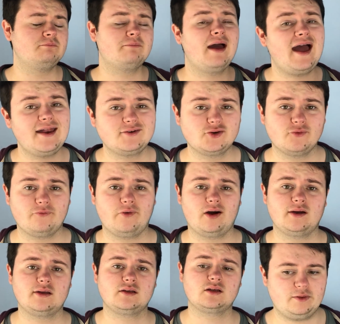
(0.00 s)

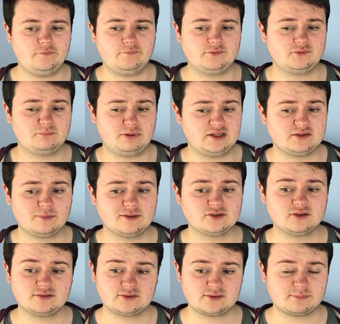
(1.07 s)
petrified. If a policeman
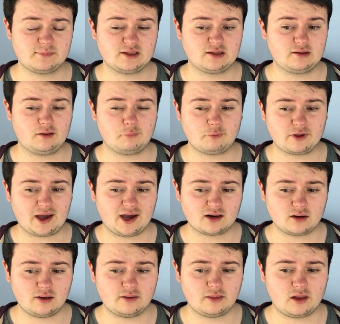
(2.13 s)
touches me and I
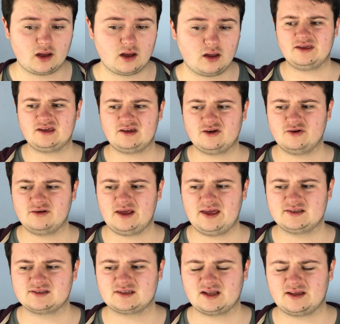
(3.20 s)
react like that, it could
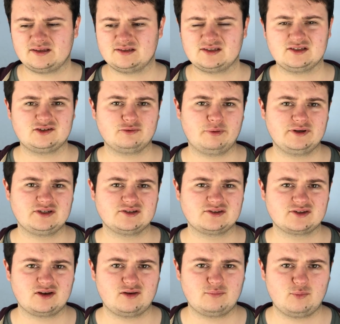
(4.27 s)
escalate situations
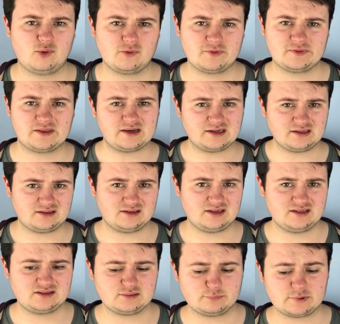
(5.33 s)
a lot more than they
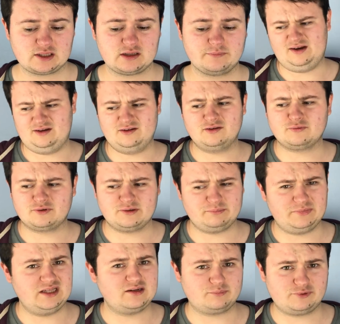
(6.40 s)
need to be. And I don't want to
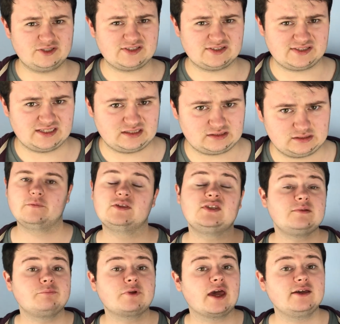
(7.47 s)
be in a prison cell. There's
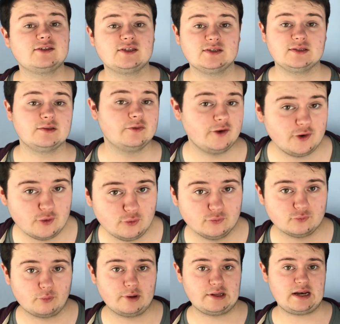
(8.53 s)
even cases in the
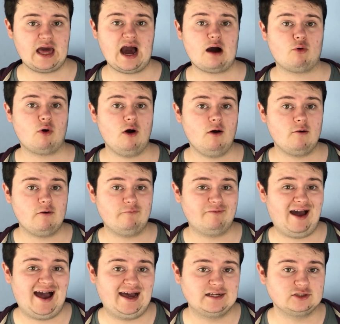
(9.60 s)
news right now of
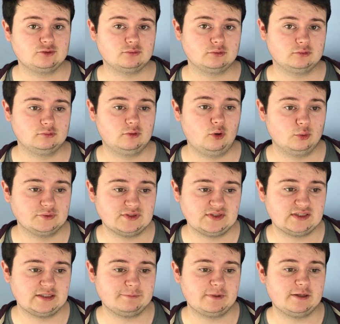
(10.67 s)
actual
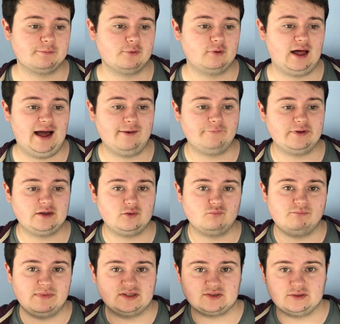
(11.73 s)
autistic people
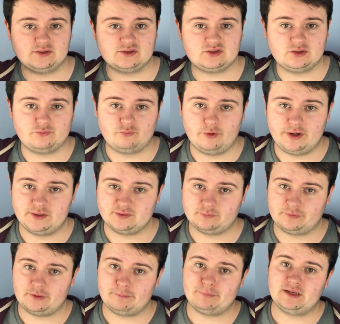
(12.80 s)
having misunderstood run-ins
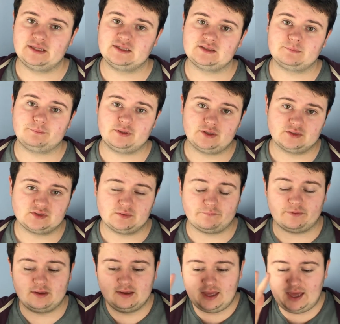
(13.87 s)
with the police because of